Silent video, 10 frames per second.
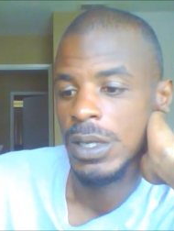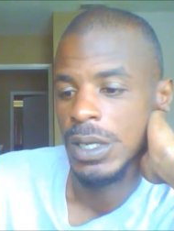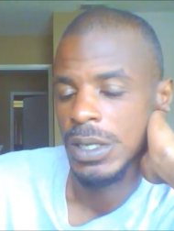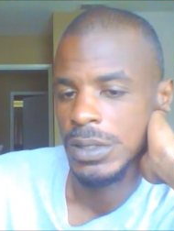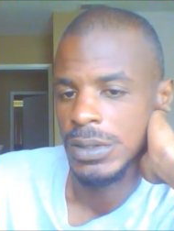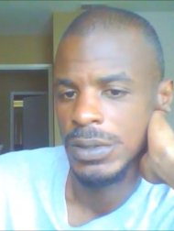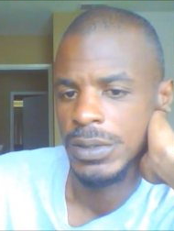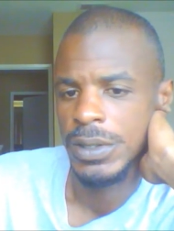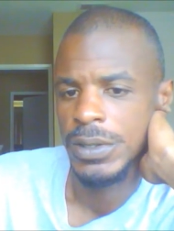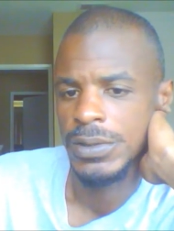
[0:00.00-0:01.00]
and it's a
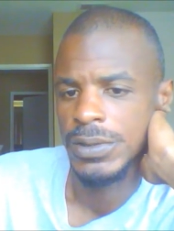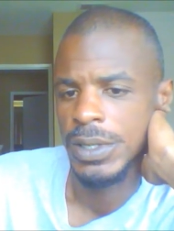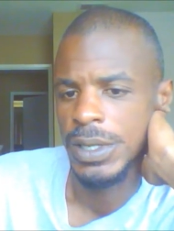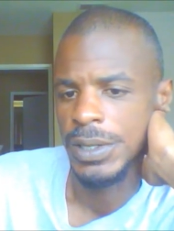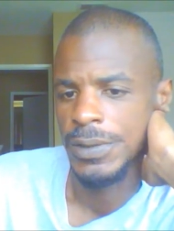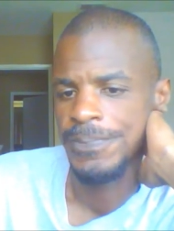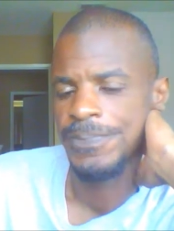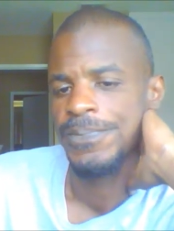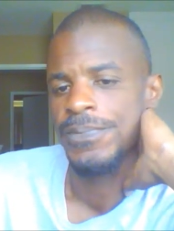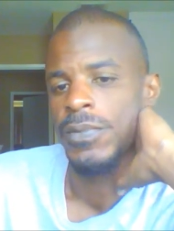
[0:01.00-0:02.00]
Thursday.
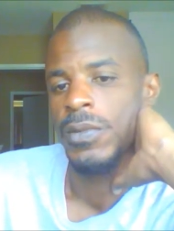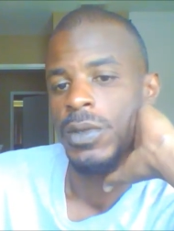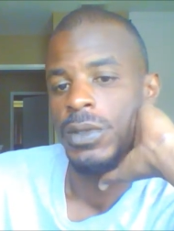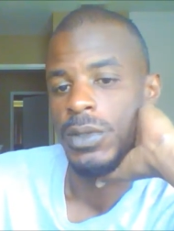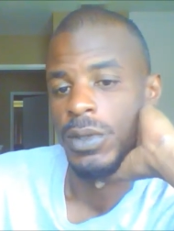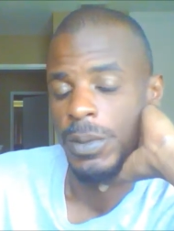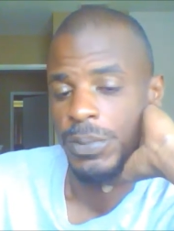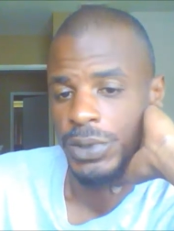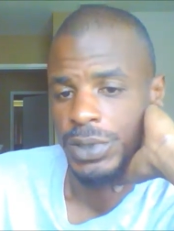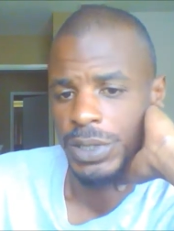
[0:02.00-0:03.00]
So I
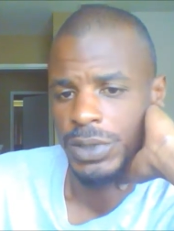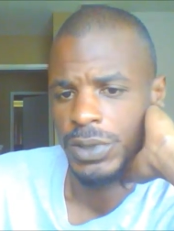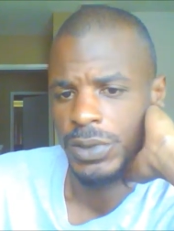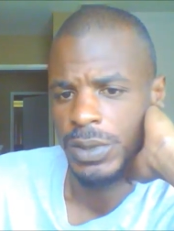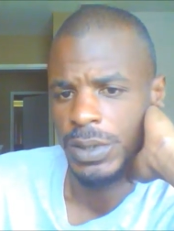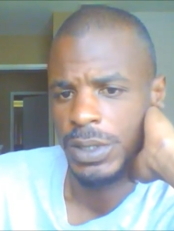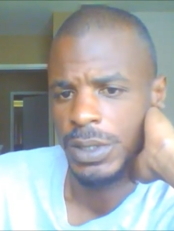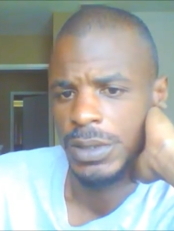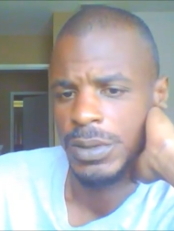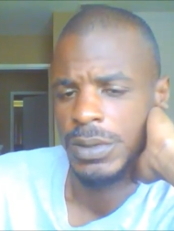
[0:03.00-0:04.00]
appreciate you tuning
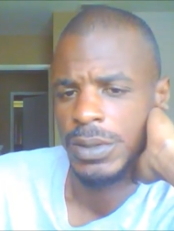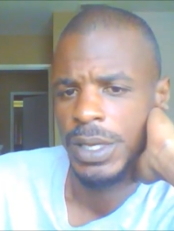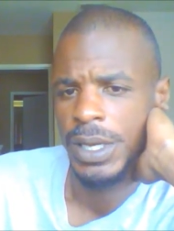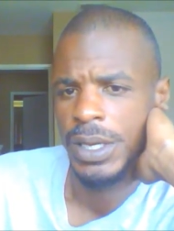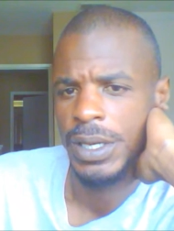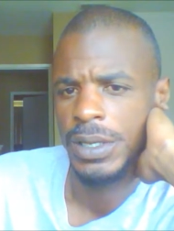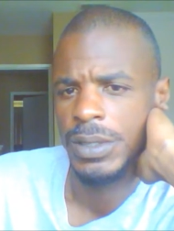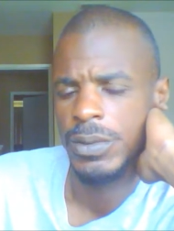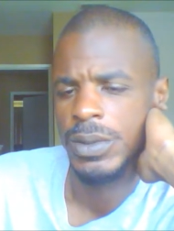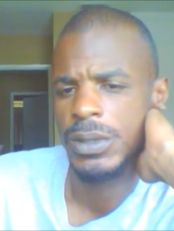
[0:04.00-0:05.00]
in, and
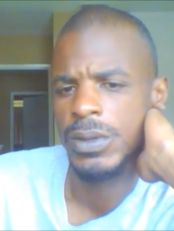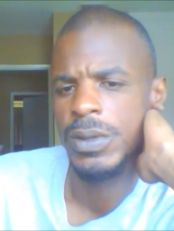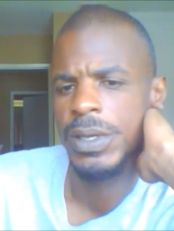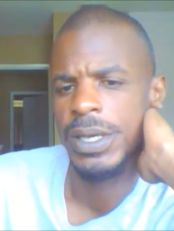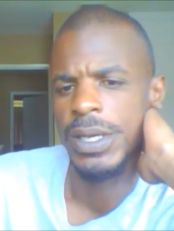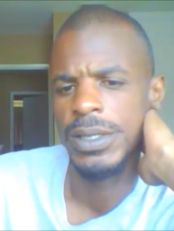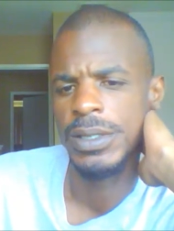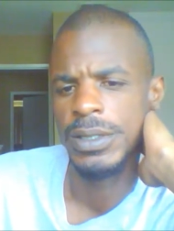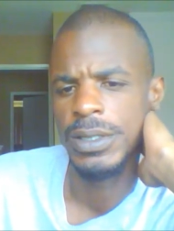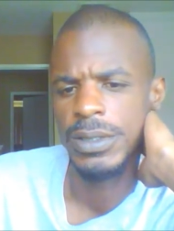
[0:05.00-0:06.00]
I want to go ahead
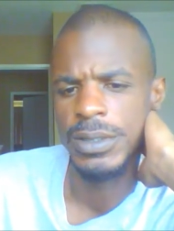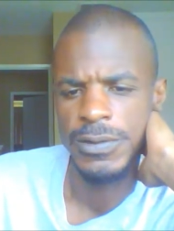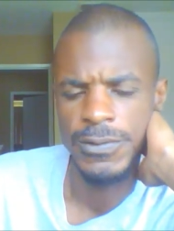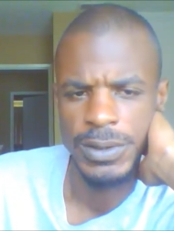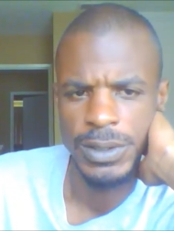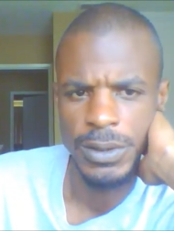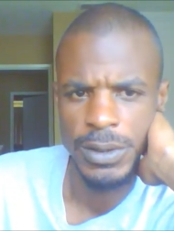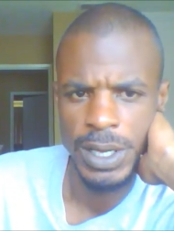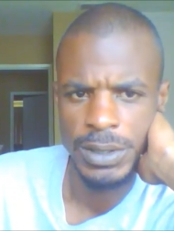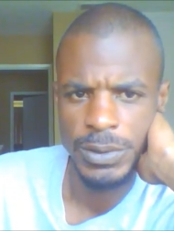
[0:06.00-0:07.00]
and get this video
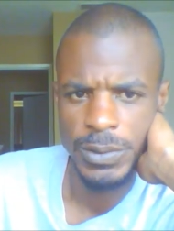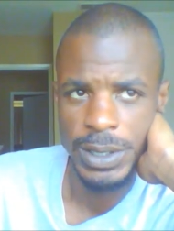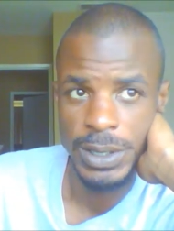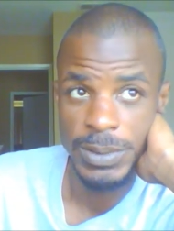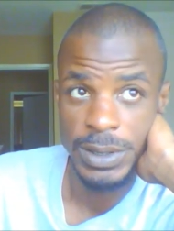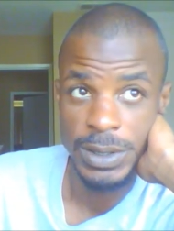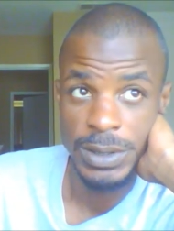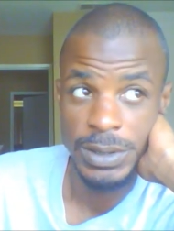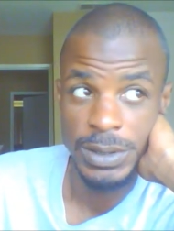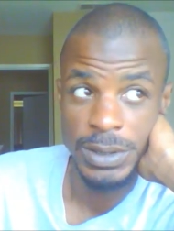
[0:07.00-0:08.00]
out the way
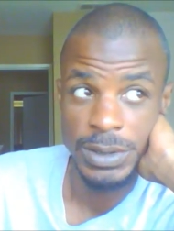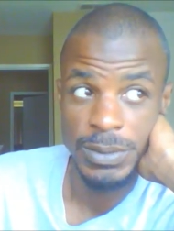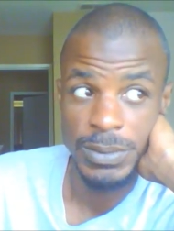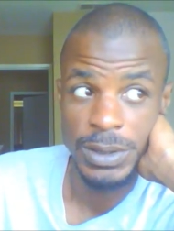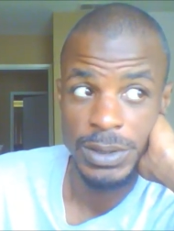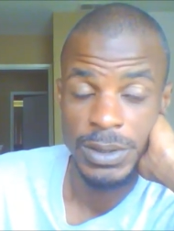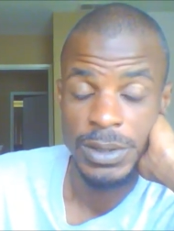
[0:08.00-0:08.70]
because it looks to be